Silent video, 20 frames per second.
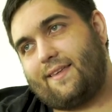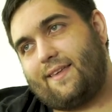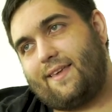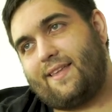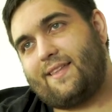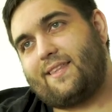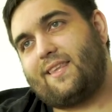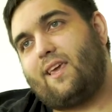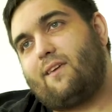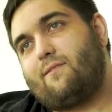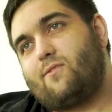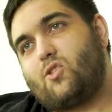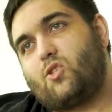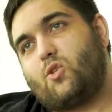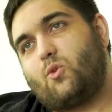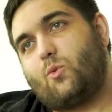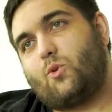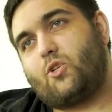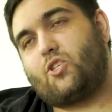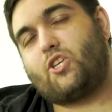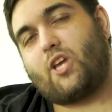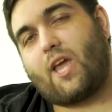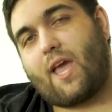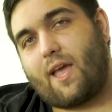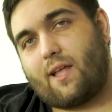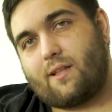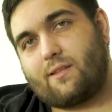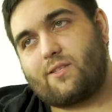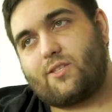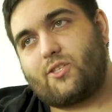it gives you a
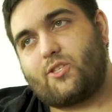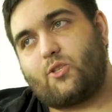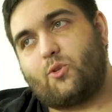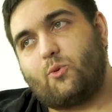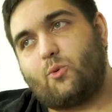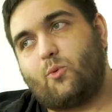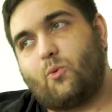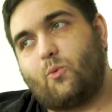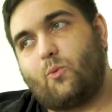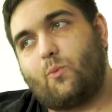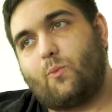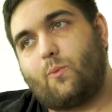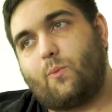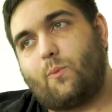chance to